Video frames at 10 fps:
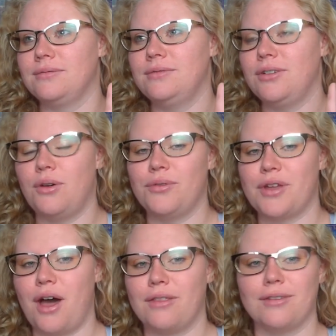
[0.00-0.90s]
the
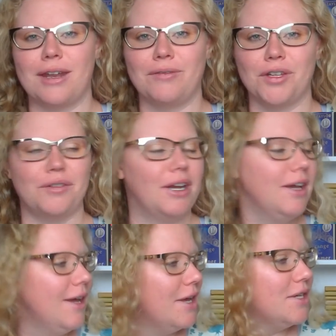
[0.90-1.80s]
only author that I've really read.
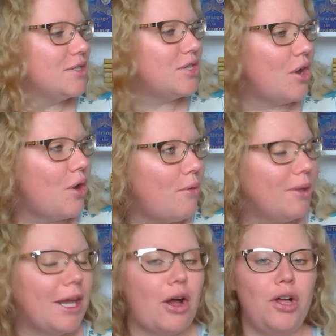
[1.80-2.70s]
So,
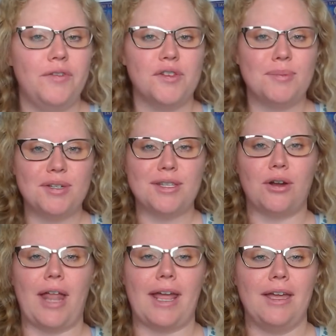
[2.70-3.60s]
but like all of those books that
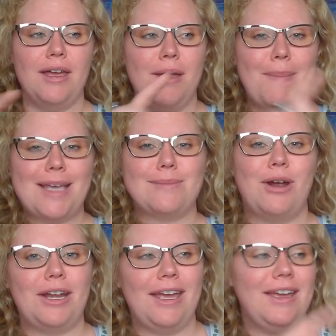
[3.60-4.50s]
are like mass
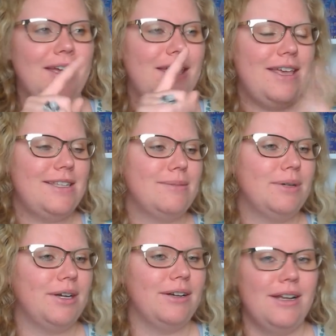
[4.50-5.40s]
market, easy to
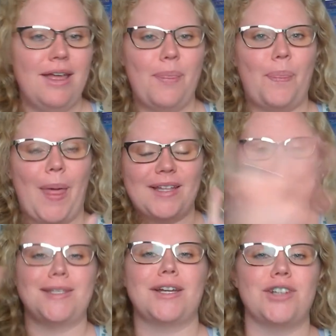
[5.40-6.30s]
burn, that's
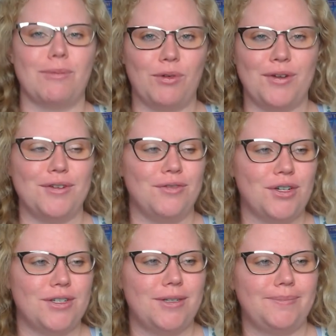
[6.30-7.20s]
the section I'm going to
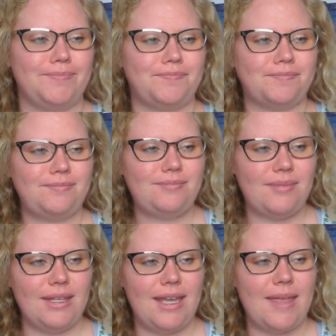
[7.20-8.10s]
first.
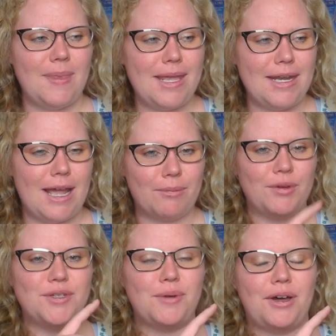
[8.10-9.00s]
And then I'm
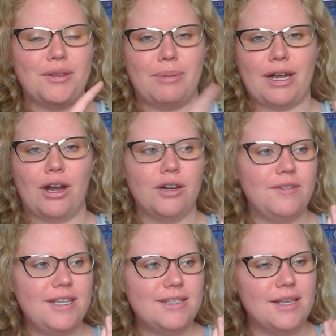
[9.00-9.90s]
going to all the
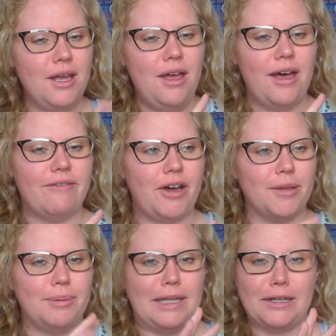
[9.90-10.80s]
biographies of all
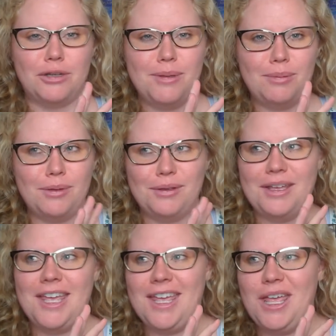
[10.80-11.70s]
the political
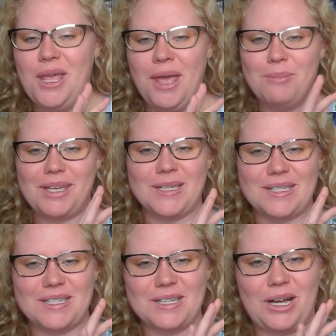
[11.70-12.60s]
people
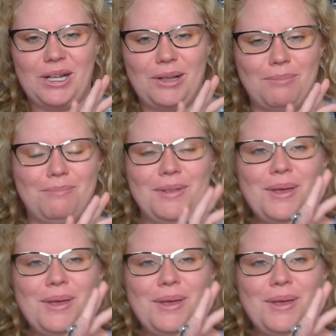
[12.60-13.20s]
because it's all